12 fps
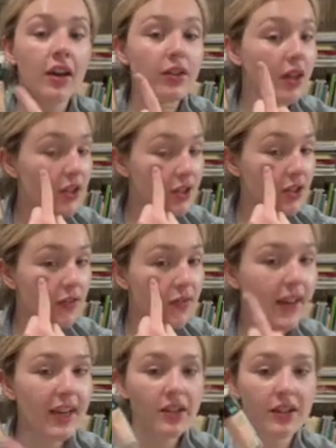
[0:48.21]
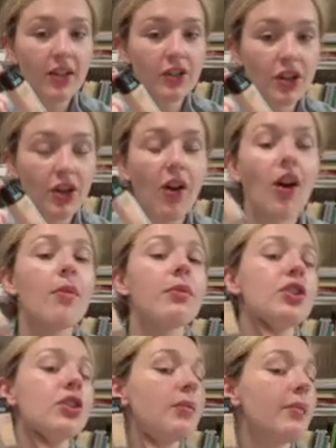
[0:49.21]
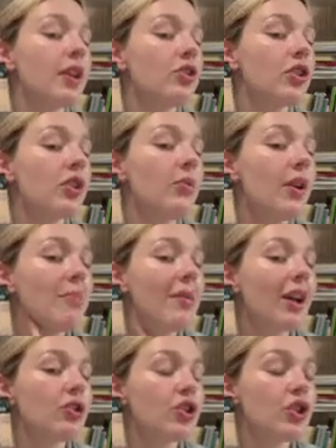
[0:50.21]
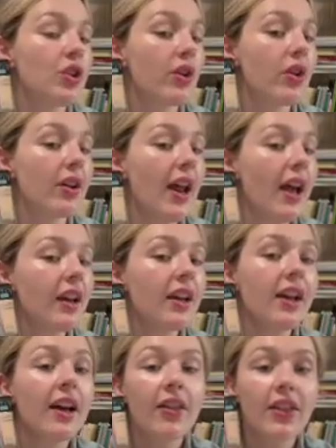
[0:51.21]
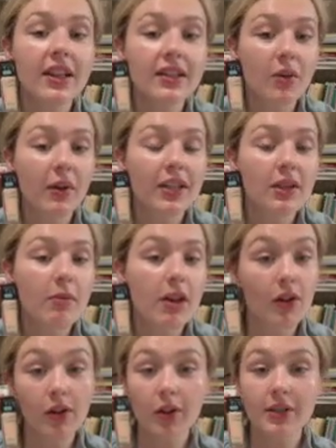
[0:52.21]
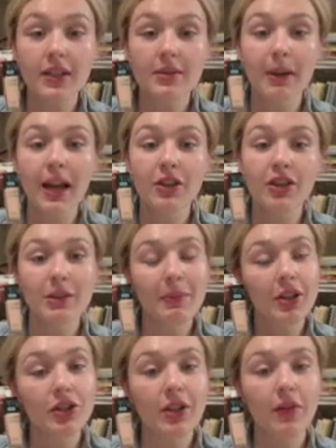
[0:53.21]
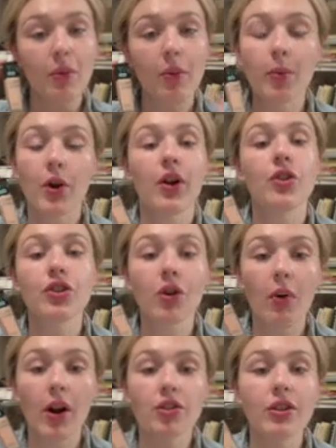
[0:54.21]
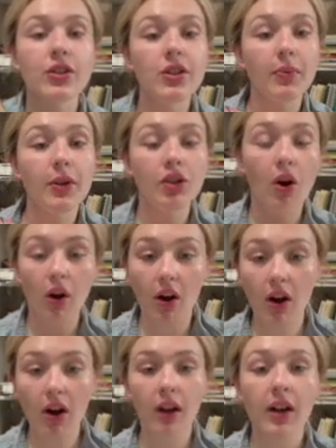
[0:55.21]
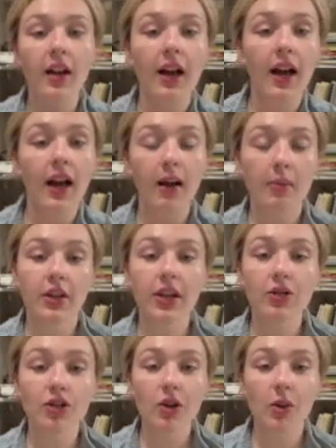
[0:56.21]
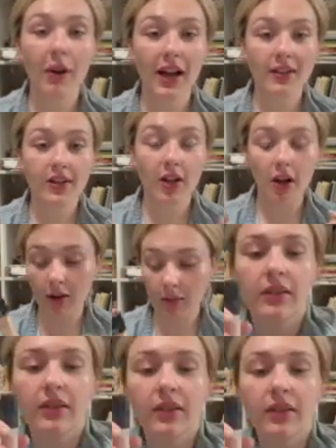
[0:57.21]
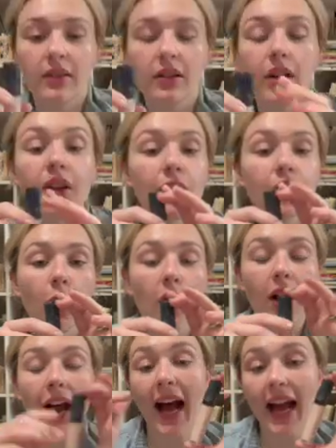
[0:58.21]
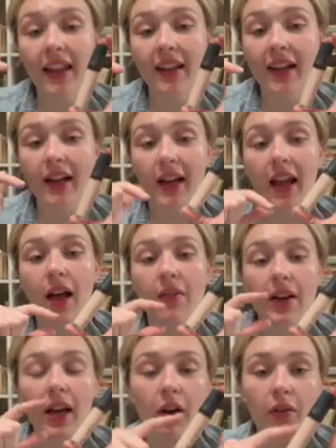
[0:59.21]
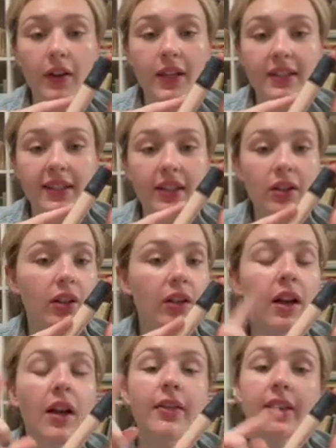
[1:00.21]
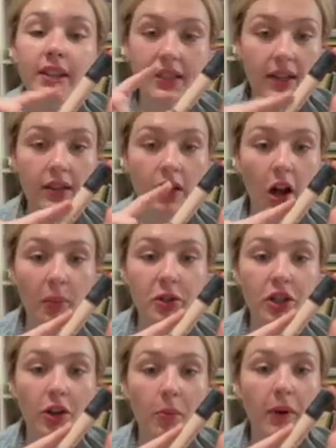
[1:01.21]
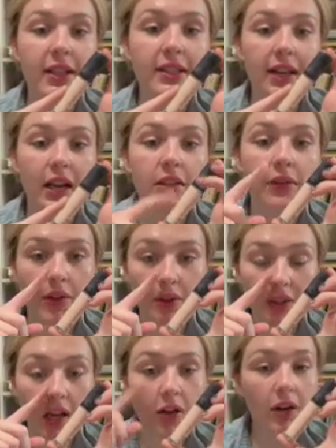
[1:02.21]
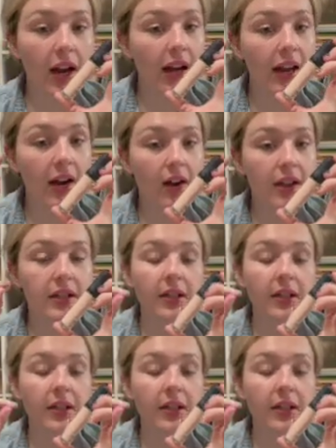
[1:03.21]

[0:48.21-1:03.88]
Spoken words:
Not to your face, not to your arm, but you're gonna make sure you wanna match it to your neck. That's going to be the closest match, especially for when we're in our show choir dresses, which are, they do show past the collar. For highlight, I have an e.l.f. concealer. This is optional, but it's nice for those under eye areas